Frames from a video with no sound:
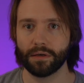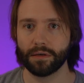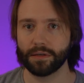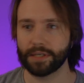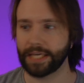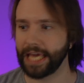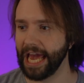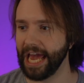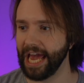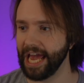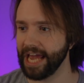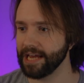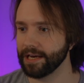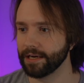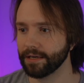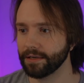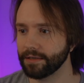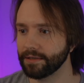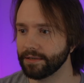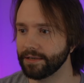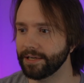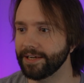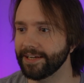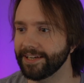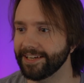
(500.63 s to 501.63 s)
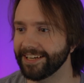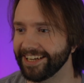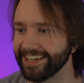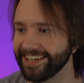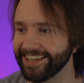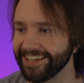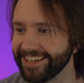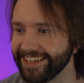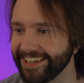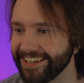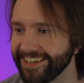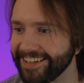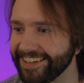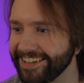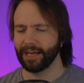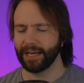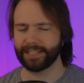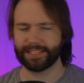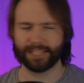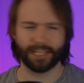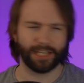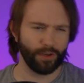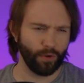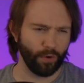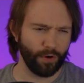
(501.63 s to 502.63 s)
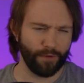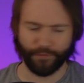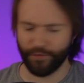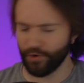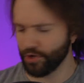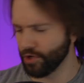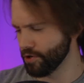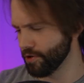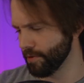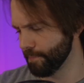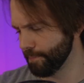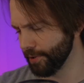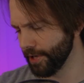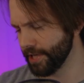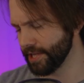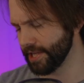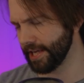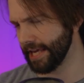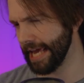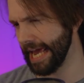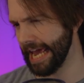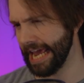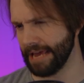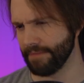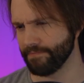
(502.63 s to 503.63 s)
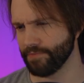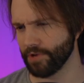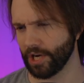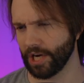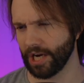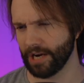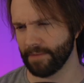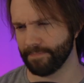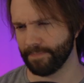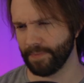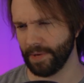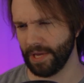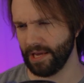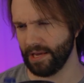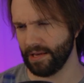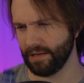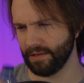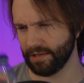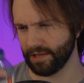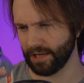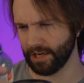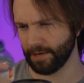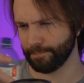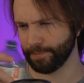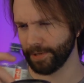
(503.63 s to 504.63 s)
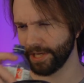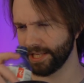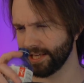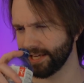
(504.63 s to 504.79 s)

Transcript: Okay? It's like, in order for you to play the game, you gotta play the